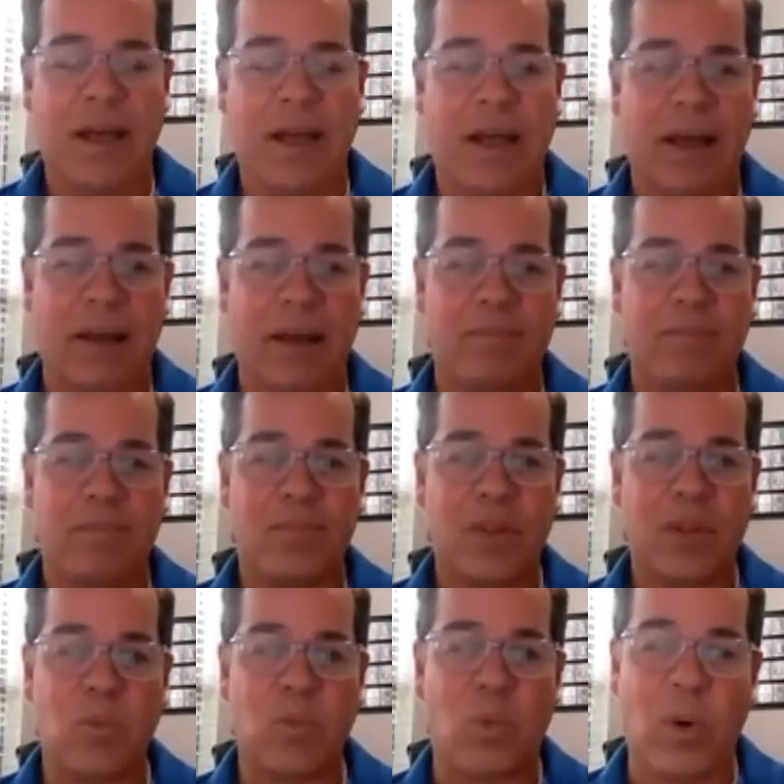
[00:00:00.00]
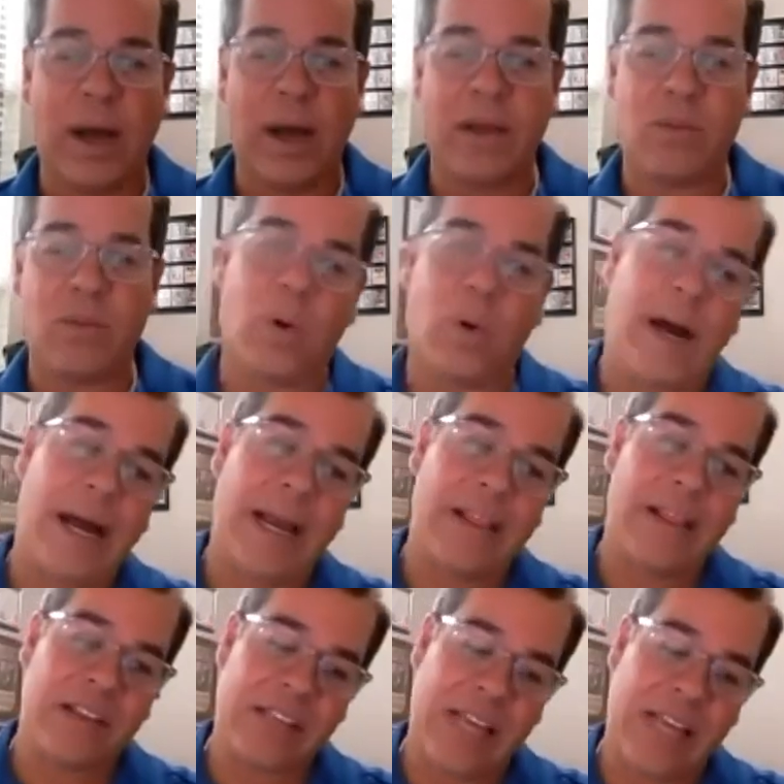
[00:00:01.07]

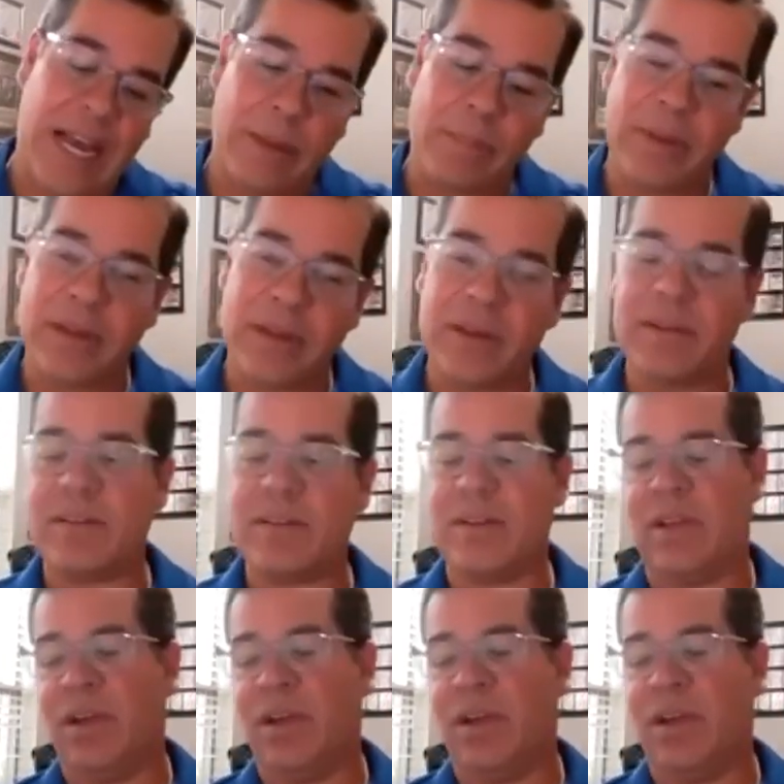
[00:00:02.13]
Why this happened,